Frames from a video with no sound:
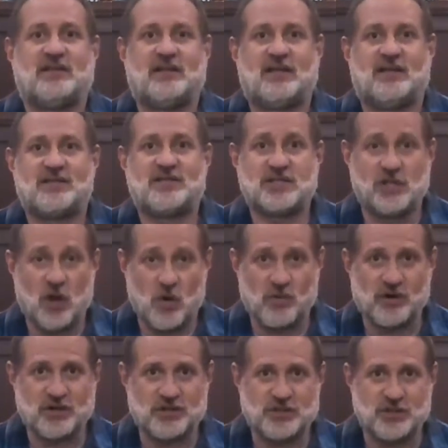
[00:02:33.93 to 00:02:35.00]

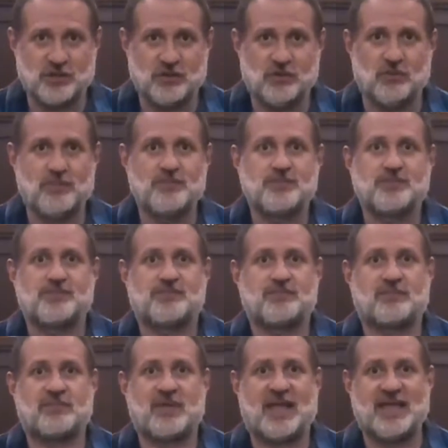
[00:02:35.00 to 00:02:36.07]
slower to
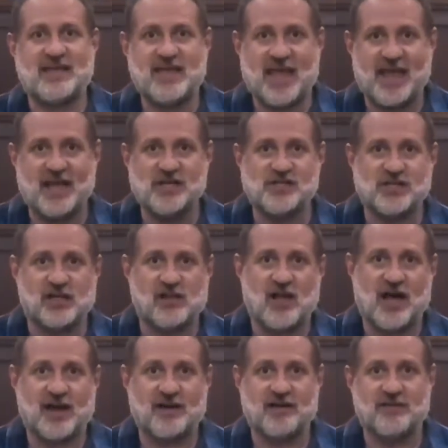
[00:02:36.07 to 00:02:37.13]
engage in a
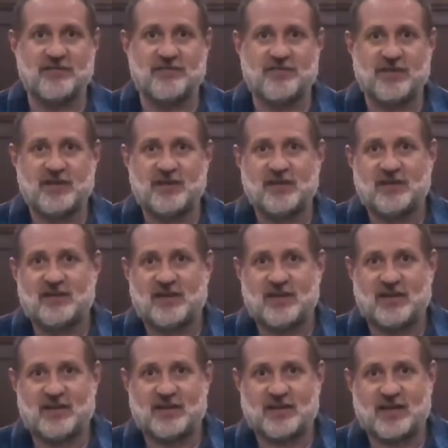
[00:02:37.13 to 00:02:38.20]
lot of
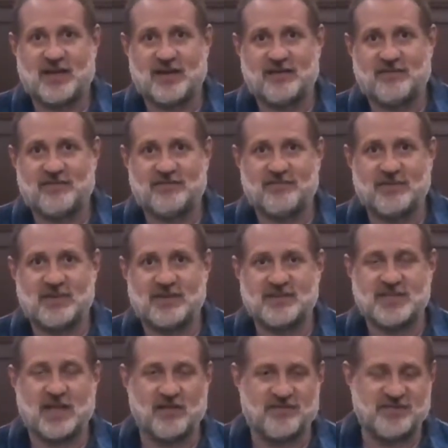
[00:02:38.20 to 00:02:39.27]
kind of
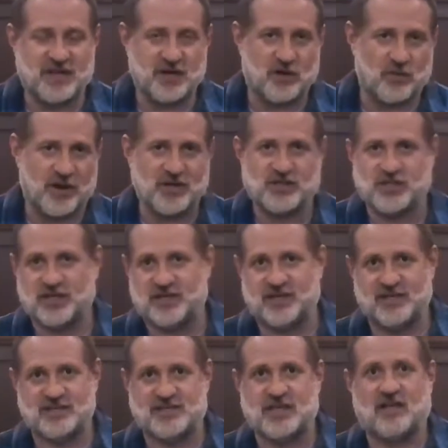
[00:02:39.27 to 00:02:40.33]
self-denigration
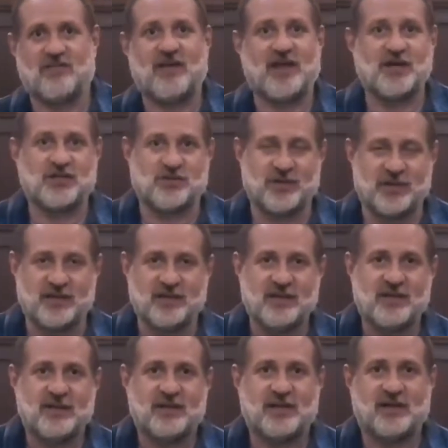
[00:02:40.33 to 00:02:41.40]
and self-hatred,
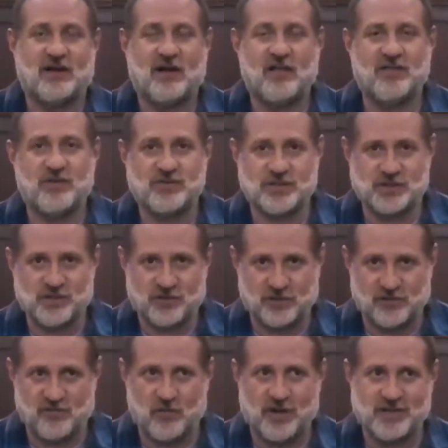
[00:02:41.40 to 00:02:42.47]
all those
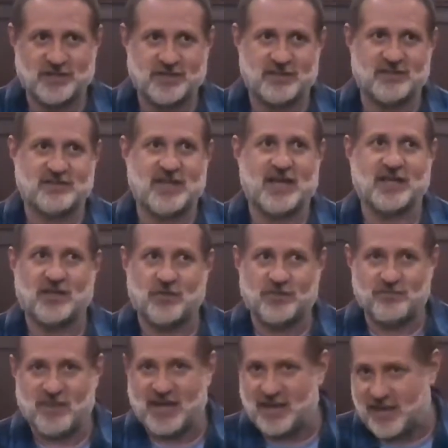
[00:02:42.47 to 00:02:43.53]
internal voices that you
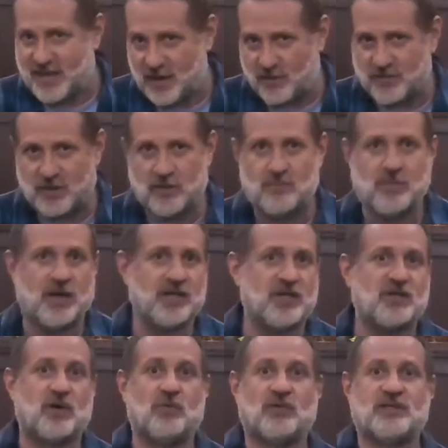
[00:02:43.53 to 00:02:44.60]
might hear them, but you
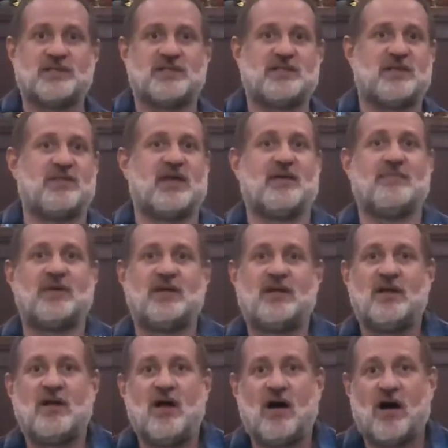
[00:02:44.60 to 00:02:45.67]
don't listen to them.
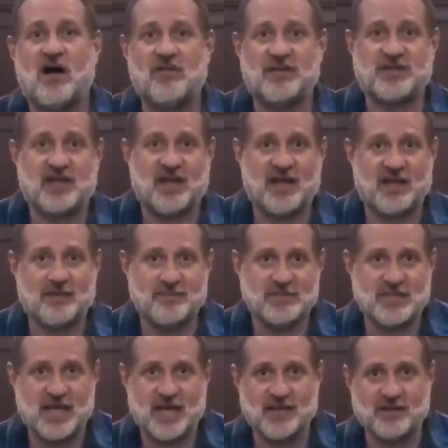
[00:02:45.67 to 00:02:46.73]
All the times
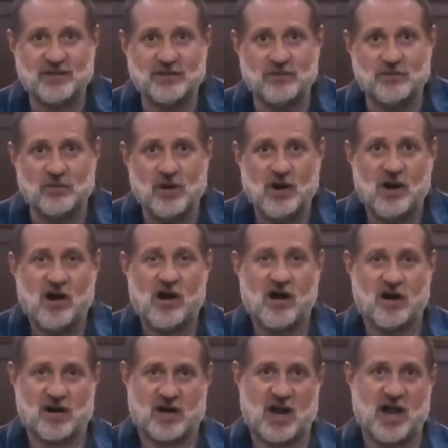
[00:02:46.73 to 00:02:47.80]
that you
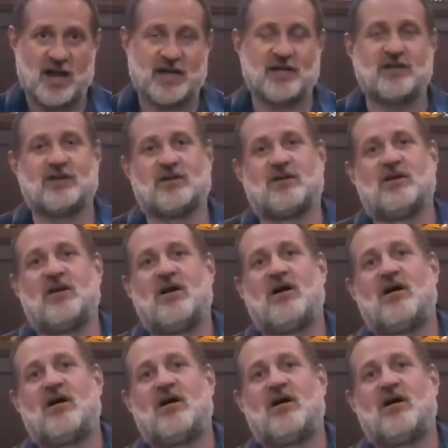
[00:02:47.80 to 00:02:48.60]
are kinder,